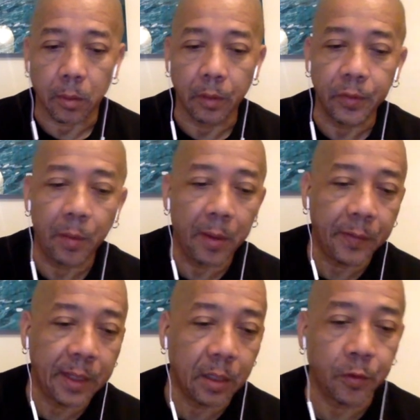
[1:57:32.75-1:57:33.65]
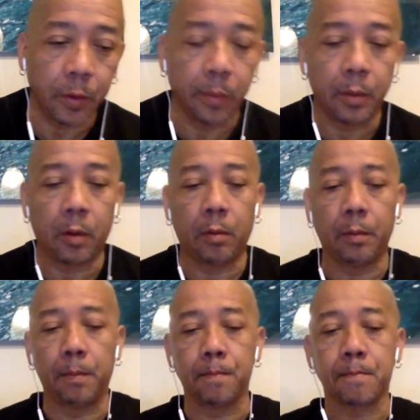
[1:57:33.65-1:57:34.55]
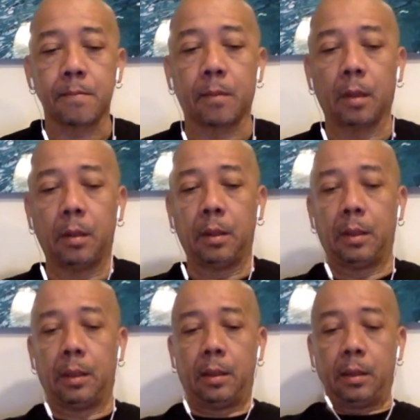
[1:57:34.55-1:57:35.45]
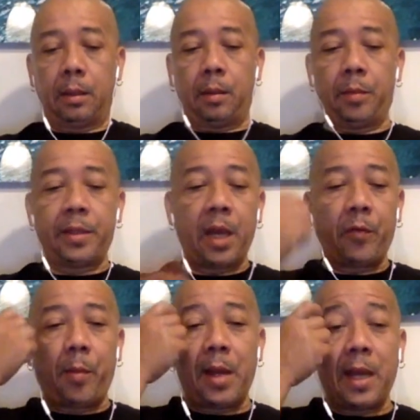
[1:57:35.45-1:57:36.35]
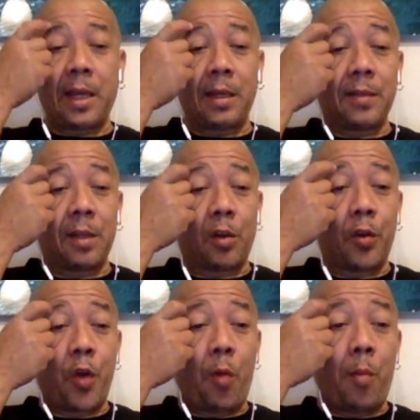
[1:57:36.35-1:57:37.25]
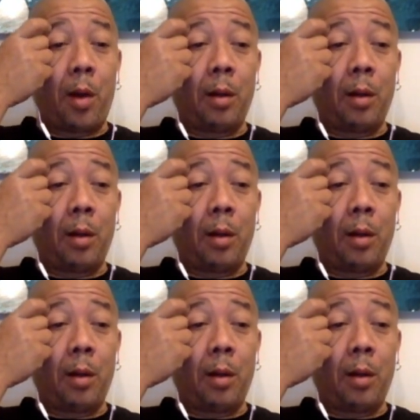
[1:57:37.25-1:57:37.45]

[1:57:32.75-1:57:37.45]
So I forget to him, you know. Mm. They say everybody I get this little number.